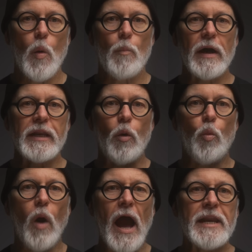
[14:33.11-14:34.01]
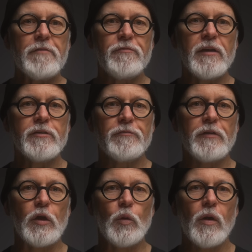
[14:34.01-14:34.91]
but a wider field of
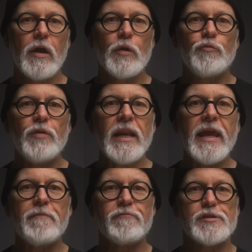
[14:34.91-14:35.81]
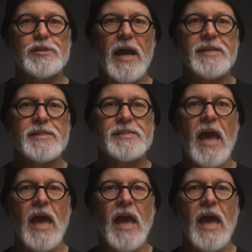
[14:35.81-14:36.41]
view really emphasizes